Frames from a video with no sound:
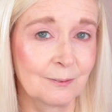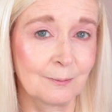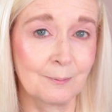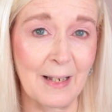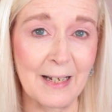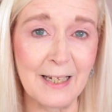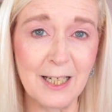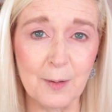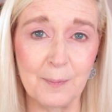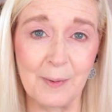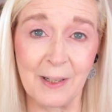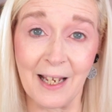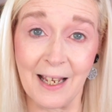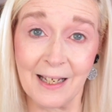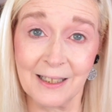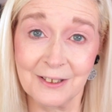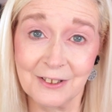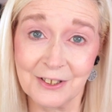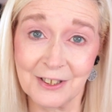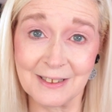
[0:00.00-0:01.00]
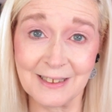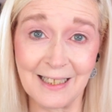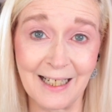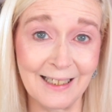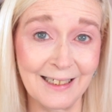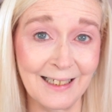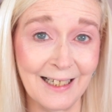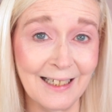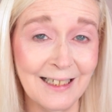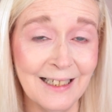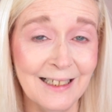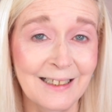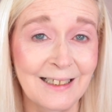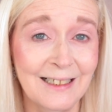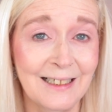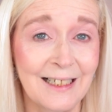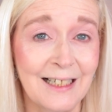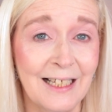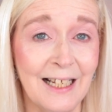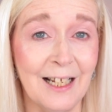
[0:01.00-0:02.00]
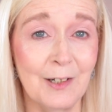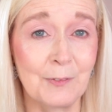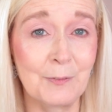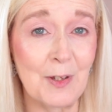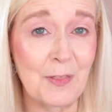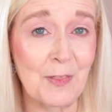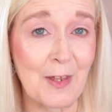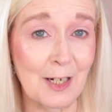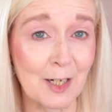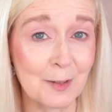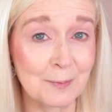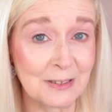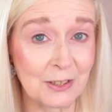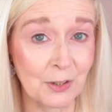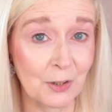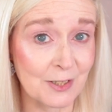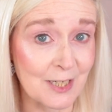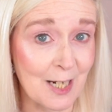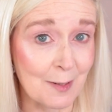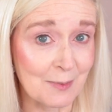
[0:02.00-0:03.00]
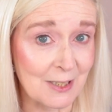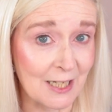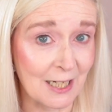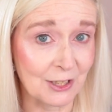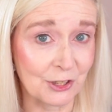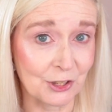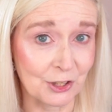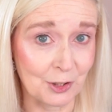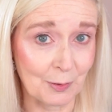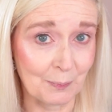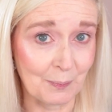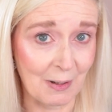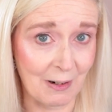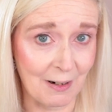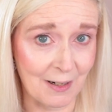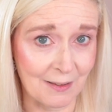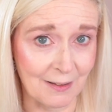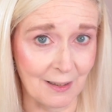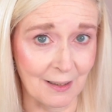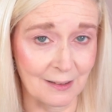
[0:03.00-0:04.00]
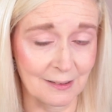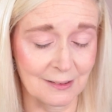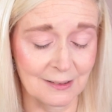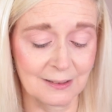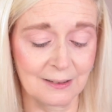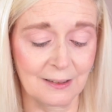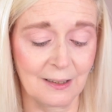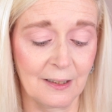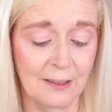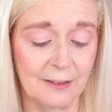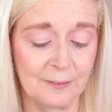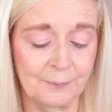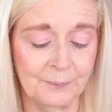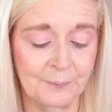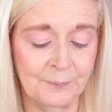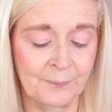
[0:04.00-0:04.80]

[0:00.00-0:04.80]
makeup again just lately, and with that comes a lot of temptation to buy things, so